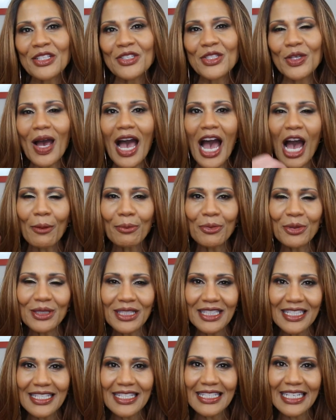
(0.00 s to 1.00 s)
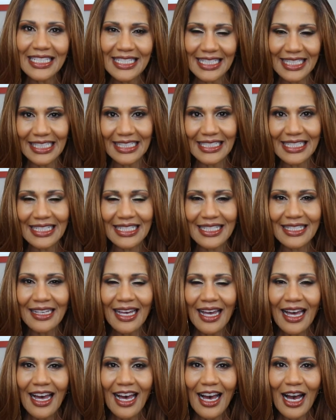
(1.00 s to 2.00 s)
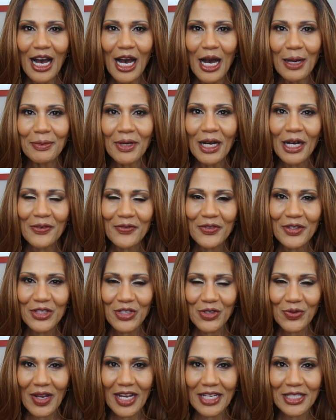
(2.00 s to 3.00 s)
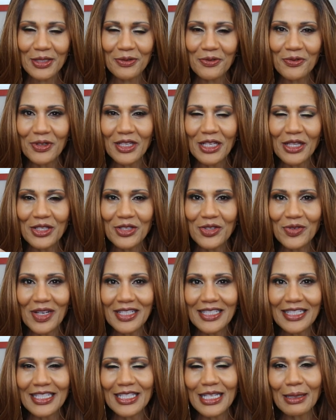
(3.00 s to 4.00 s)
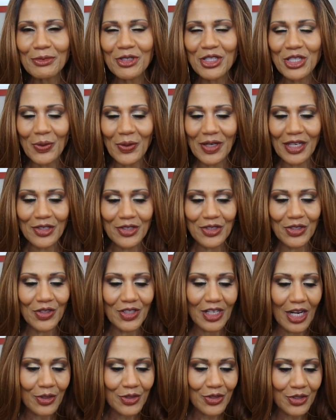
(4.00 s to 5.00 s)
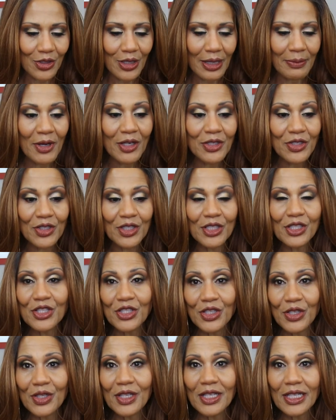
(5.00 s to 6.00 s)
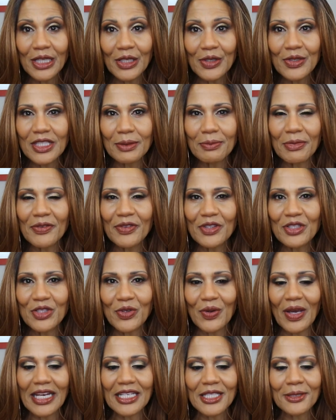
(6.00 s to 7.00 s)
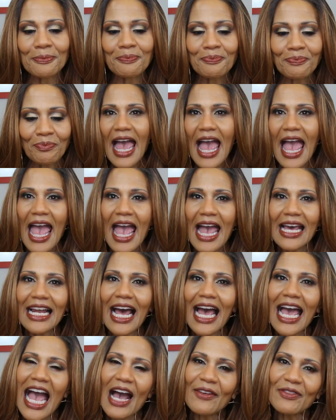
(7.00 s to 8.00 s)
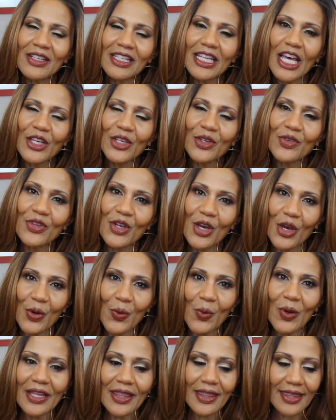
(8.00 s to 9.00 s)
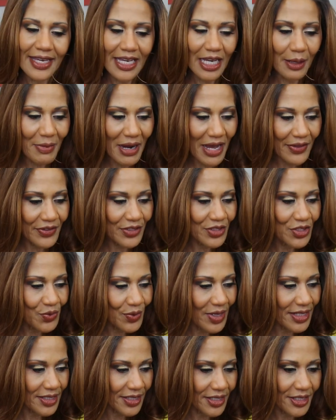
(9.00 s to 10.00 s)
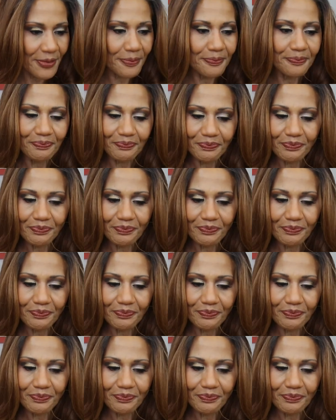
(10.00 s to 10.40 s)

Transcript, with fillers: so I'll put the sentence um, of the dress in front of the dress as I'm showing it to you. And also, I'm also going to show you the close-up of the dress. And I have to let you know one thing about these dresses.